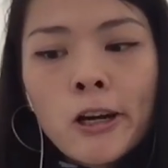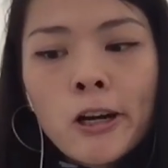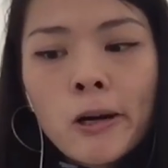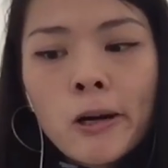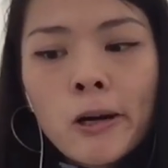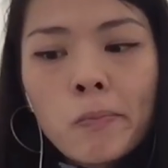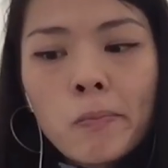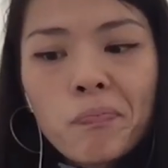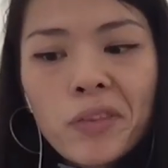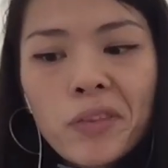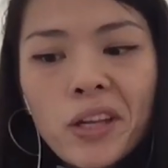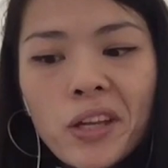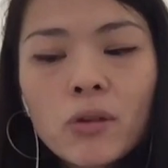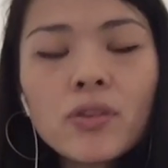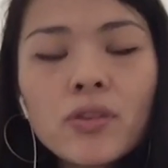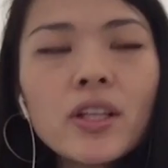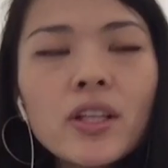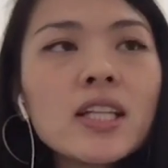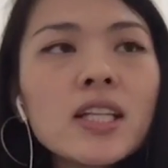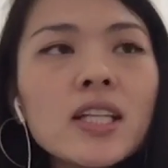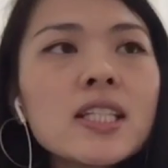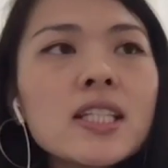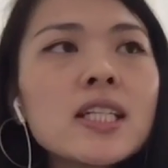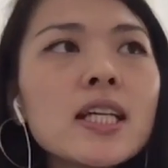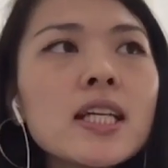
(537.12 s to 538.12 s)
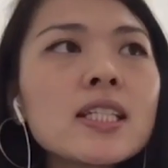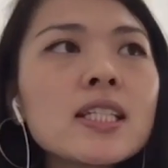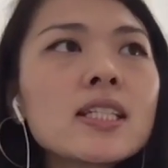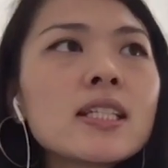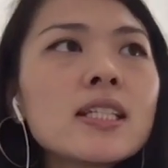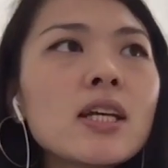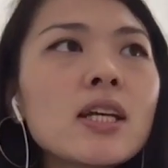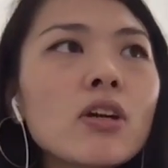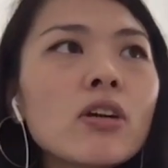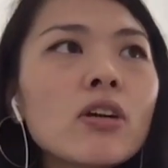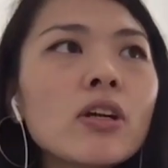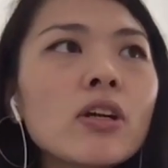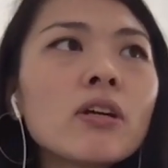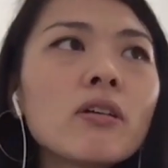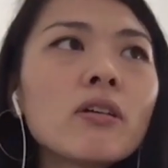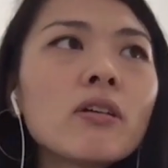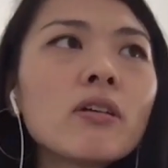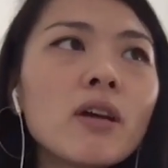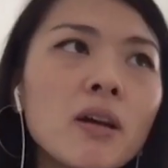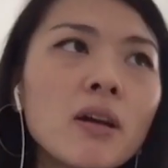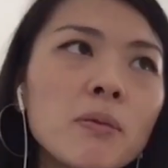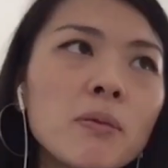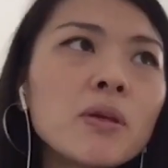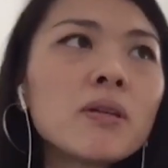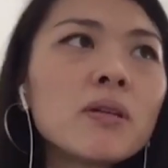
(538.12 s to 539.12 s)
Um, I don't think it's a
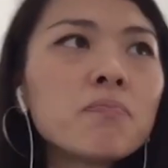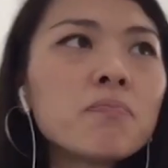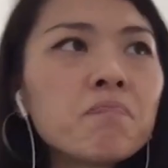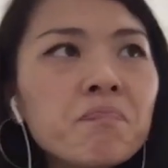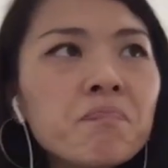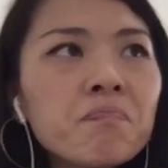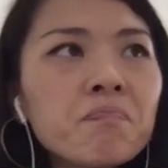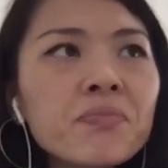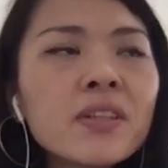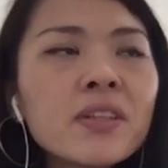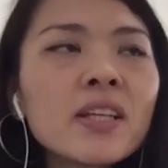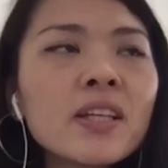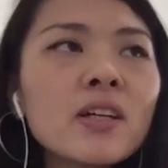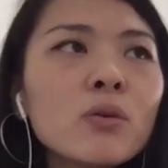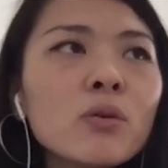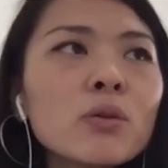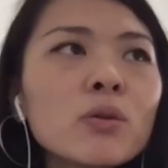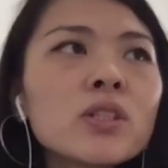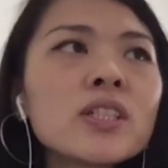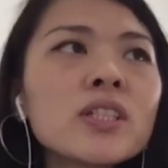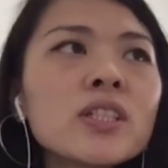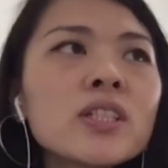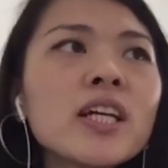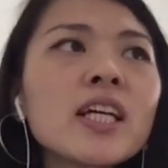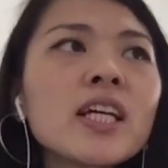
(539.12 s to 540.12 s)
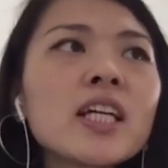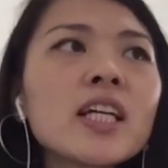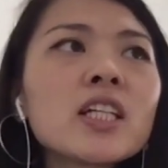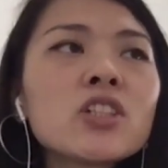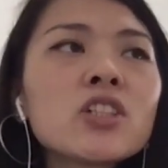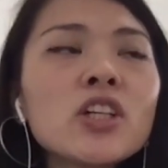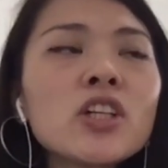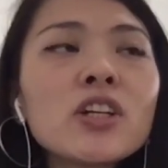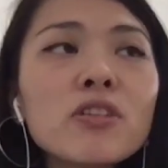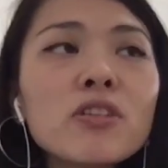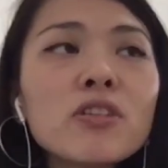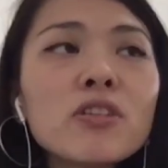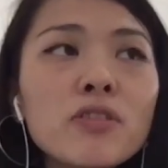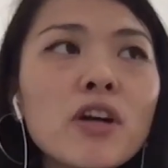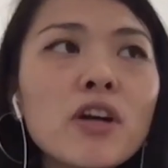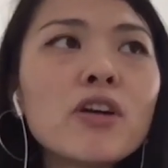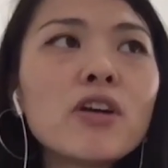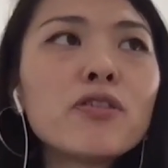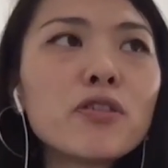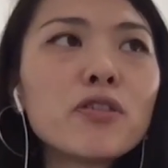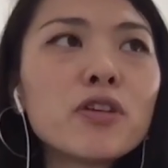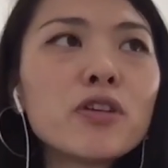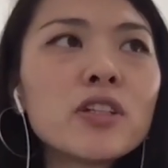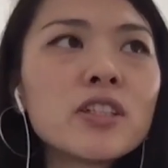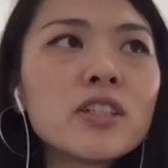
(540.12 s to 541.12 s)
necessary, I mean, we'll say Che
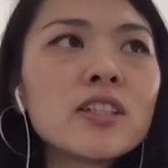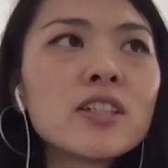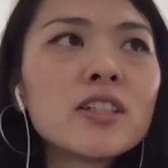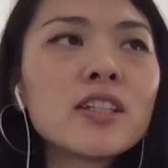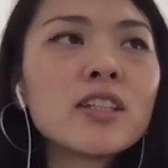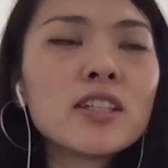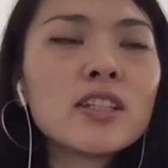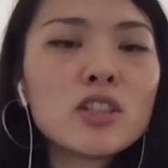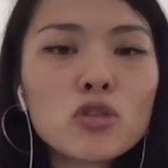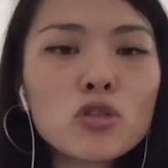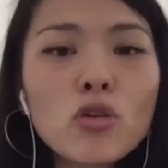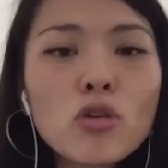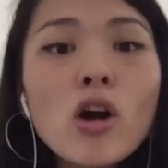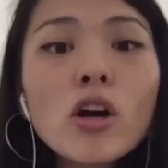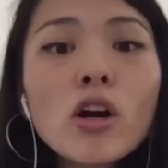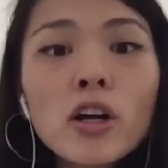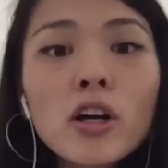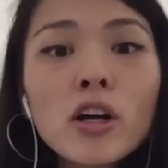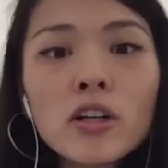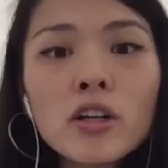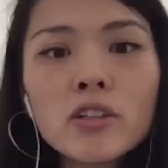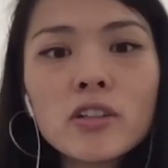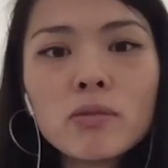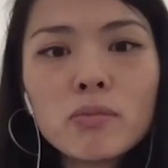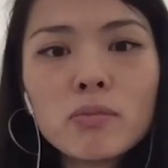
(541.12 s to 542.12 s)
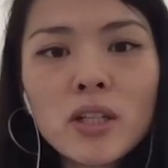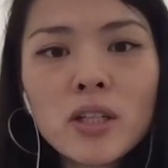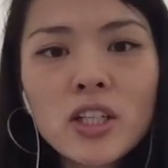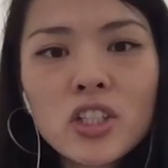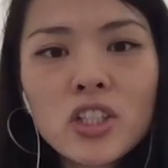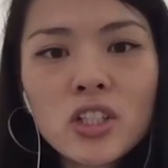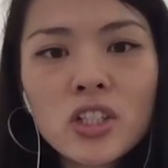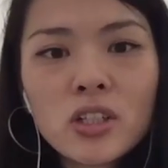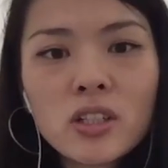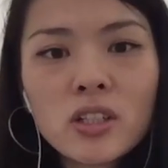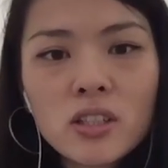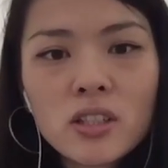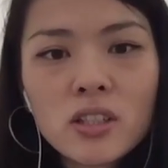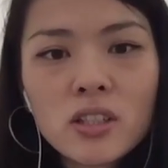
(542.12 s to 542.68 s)
Guevara, for instance, had a strong condemnation,